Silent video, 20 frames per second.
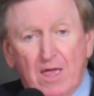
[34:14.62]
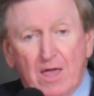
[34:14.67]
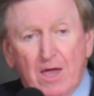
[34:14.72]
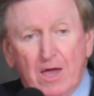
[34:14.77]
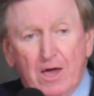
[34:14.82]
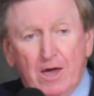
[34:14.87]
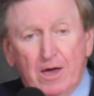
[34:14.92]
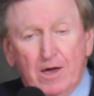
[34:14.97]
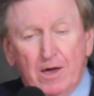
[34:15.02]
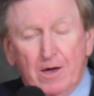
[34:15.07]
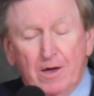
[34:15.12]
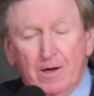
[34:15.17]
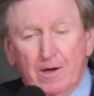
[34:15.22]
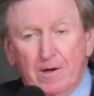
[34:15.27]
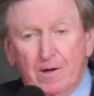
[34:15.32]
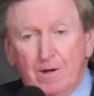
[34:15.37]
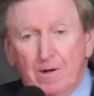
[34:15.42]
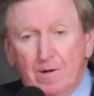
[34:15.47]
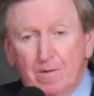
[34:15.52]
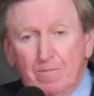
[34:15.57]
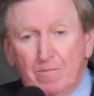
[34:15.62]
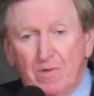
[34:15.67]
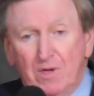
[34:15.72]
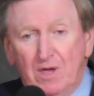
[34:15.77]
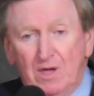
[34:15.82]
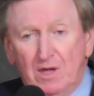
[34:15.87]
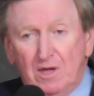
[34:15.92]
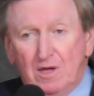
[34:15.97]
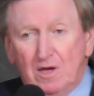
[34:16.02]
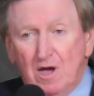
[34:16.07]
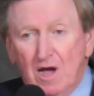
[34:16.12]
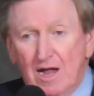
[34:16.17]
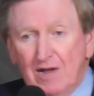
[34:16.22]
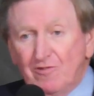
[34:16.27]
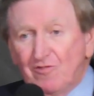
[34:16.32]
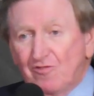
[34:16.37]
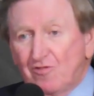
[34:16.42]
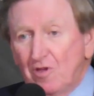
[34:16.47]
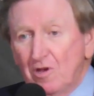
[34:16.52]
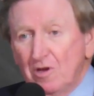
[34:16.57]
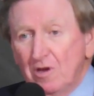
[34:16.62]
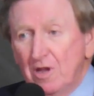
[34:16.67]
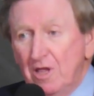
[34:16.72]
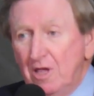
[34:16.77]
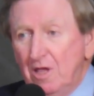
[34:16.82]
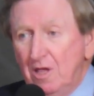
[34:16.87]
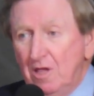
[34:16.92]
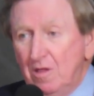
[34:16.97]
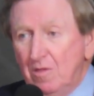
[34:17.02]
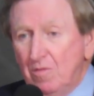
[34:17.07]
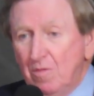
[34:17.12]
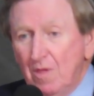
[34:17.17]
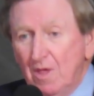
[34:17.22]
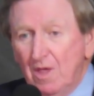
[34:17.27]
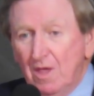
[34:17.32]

He constantly